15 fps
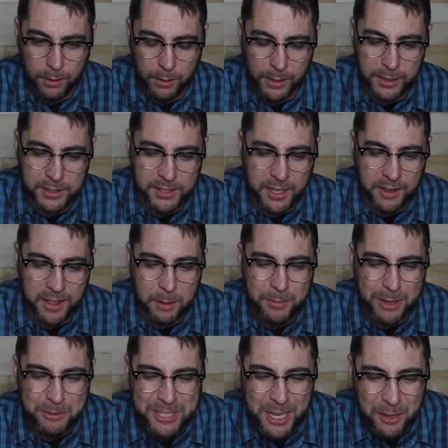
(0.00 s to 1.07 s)
And he said to them,
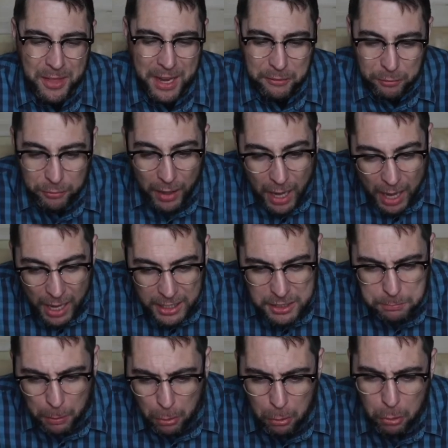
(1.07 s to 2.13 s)
go tell that fox,
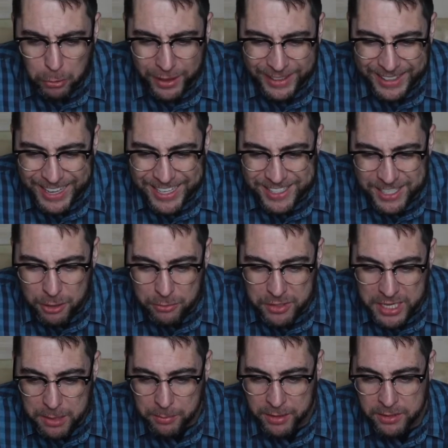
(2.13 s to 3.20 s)
behold, I cast out
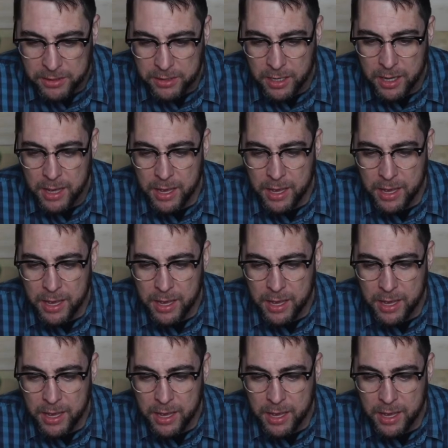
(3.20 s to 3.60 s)
demons